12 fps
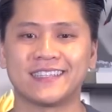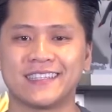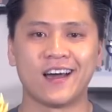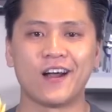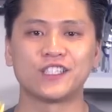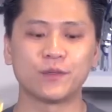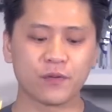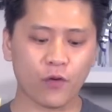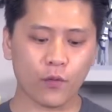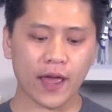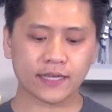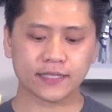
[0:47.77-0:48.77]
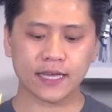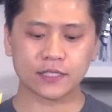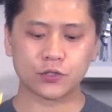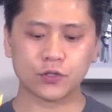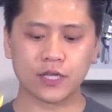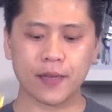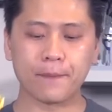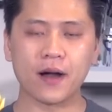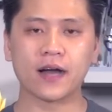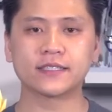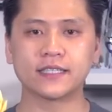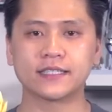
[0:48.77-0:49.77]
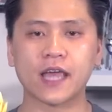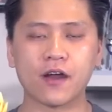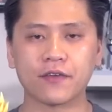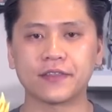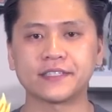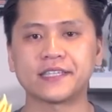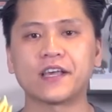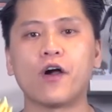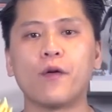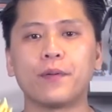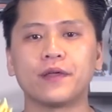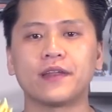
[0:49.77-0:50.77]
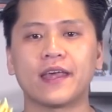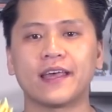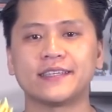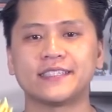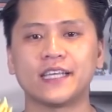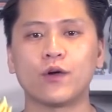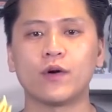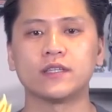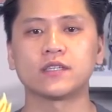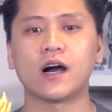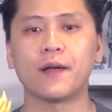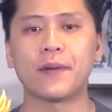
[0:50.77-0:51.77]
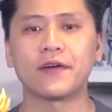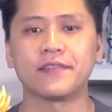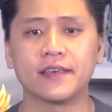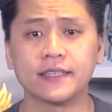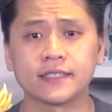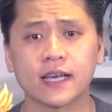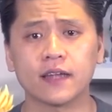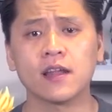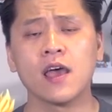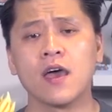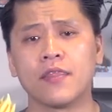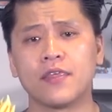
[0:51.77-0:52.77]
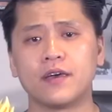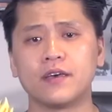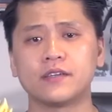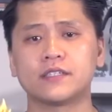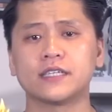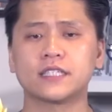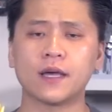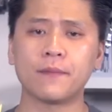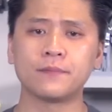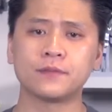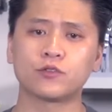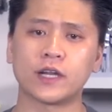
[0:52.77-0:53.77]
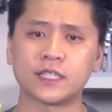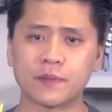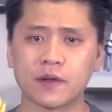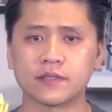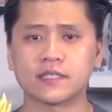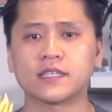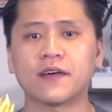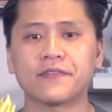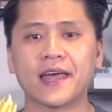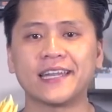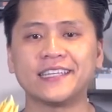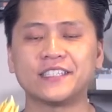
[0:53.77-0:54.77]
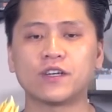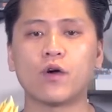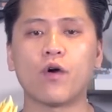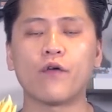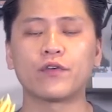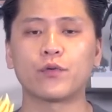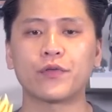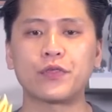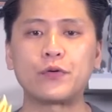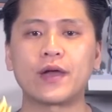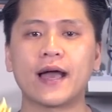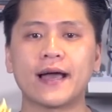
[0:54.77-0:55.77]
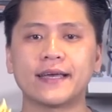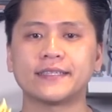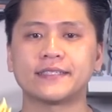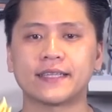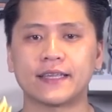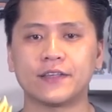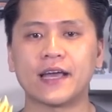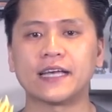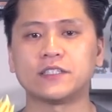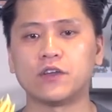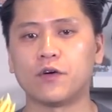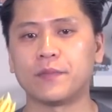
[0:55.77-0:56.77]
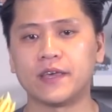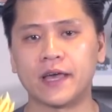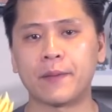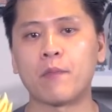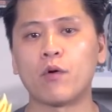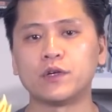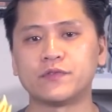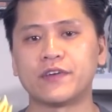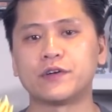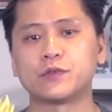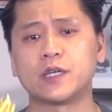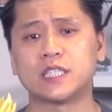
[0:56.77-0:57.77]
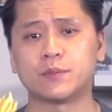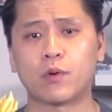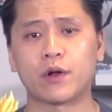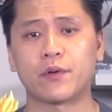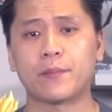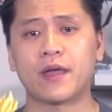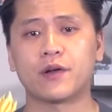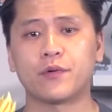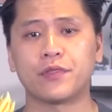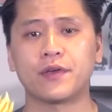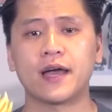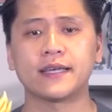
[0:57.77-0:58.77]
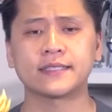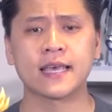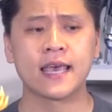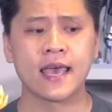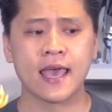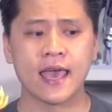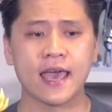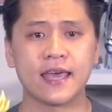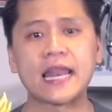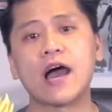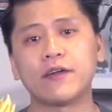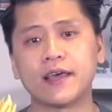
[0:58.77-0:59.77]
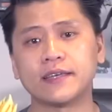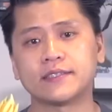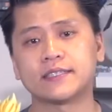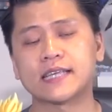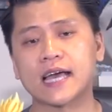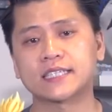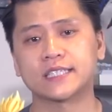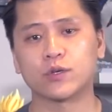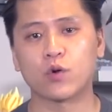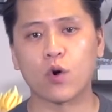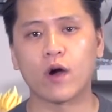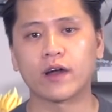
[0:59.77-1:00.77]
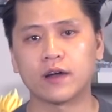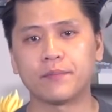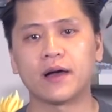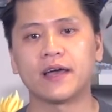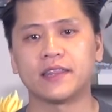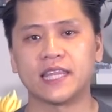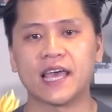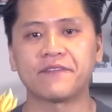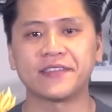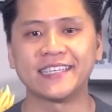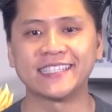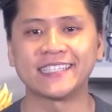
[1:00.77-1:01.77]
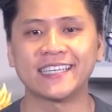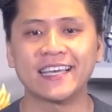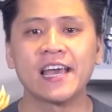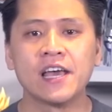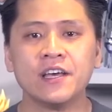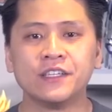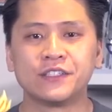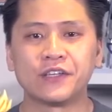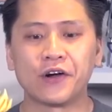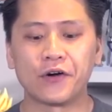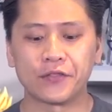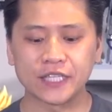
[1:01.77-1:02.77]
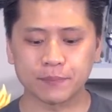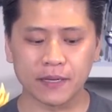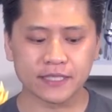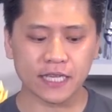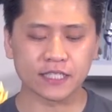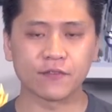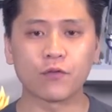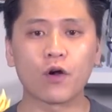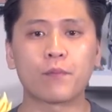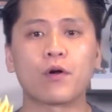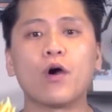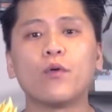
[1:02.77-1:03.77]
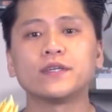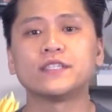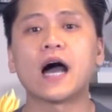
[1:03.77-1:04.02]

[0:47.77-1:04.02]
Alright, so before we actually get to the unboxing, tearing this thing open and seeing what it's all about in the inside, there's just some transparency stuff that I need to go over with you guys. You guys know me, I'm always very transparent with you guys. And nowadays it's actually required by the FTC. So this PlayStation 4 Pro was